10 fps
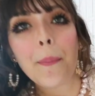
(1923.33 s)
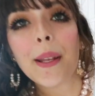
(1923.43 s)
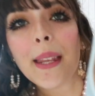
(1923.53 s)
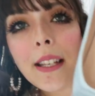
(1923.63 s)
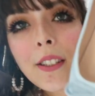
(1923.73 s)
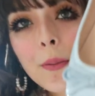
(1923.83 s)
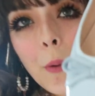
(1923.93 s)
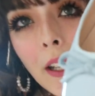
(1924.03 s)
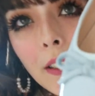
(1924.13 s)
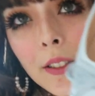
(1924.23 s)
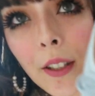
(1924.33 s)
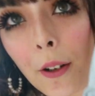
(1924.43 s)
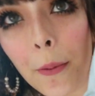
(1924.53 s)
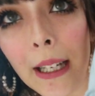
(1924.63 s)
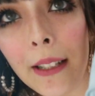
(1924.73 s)
But they just work
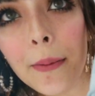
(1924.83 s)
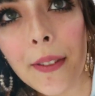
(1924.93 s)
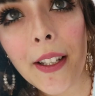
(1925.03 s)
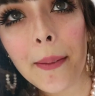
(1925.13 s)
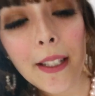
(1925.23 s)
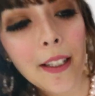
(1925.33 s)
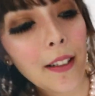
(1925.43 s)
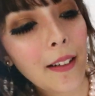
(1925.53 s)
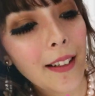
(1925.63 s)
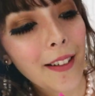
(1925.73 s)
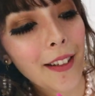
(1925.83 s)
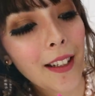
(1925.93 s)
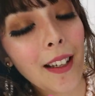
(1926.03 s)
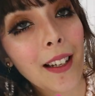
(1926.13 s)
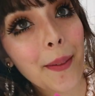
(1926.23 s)
so well with Himegyaru and I
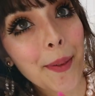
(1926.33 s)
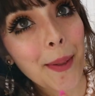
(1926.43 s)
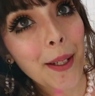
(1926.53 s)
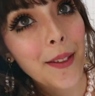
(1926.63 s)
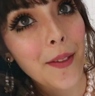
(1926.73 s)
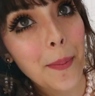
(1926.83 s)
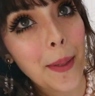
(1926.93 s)
think it helps because of the